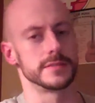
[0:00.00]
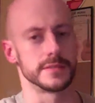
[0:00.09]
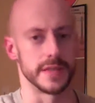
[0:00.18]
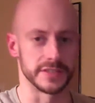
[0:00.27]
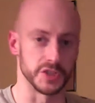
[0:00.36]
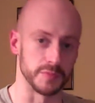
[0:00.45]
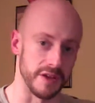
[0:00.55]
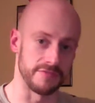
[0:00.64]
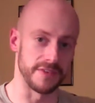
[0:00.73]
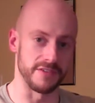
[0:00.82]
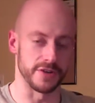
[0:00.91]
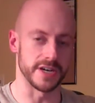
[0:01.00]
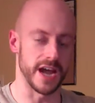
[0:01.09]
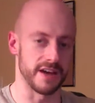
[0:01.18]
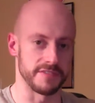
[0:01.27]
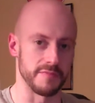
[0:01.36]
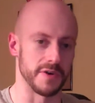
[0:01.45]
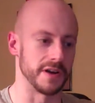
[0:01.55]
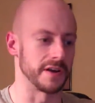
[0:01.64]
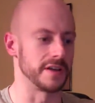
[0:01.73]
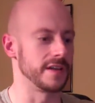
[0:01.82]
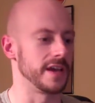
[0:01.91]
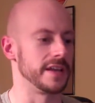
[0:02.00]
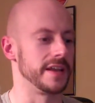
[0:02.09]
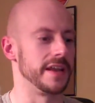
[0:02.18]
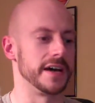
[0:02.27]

Yeah, this is my favorite coffee mug, and